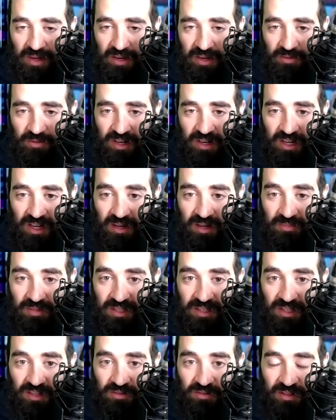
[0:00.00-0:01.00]
I run a
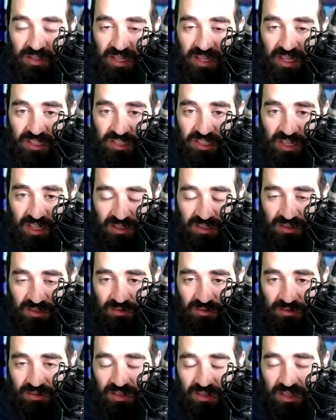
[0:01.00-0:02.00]
company called Ajax
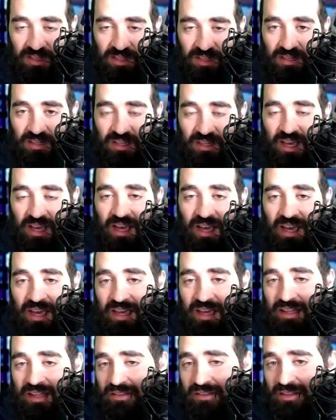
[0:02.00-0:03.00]
Union,
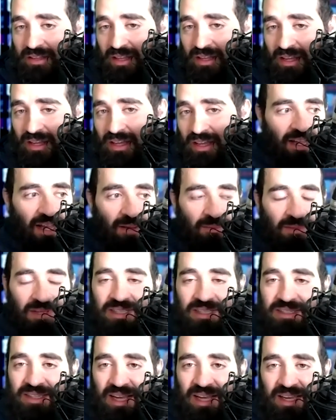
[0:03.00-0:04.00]
and I'm
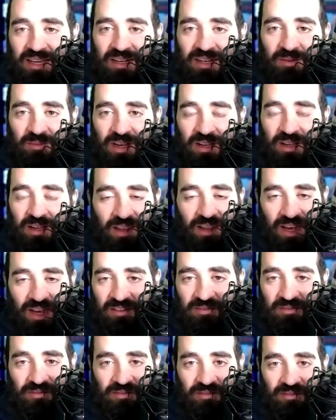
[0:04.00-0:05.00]
excited about
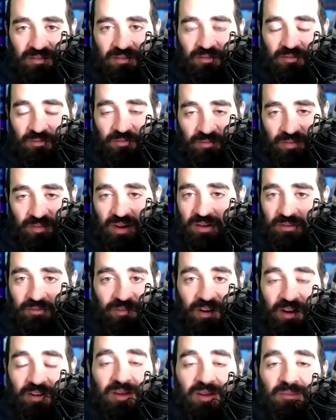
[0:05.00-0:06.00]
life
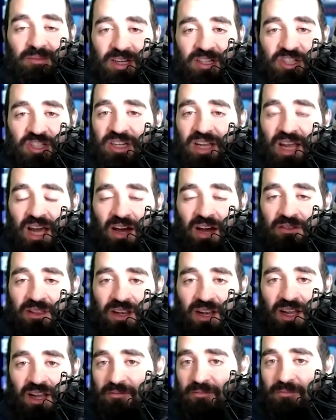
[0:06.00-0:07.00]
very much now
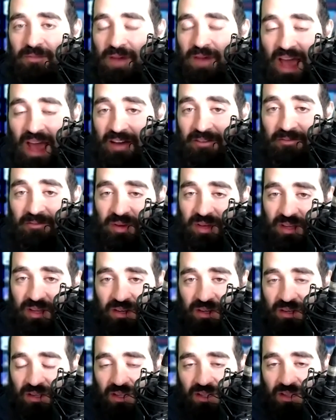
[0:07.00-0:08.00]
than I have
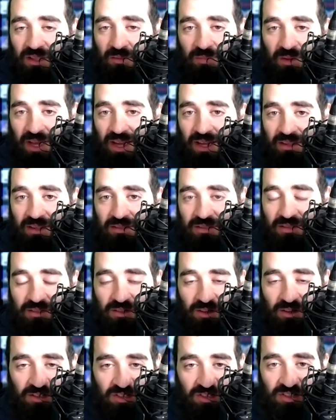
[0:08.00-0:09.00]
been in the past. You
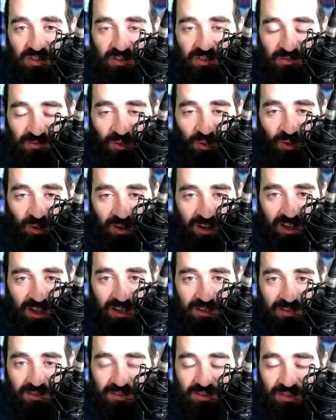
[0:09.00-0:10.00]
know, I just turned 40,
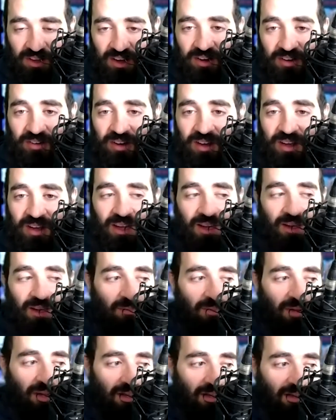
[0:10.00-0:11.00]
as you know,
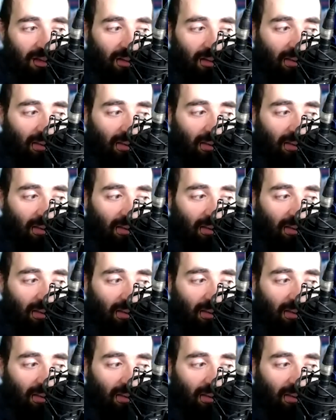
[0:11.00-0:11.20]
but you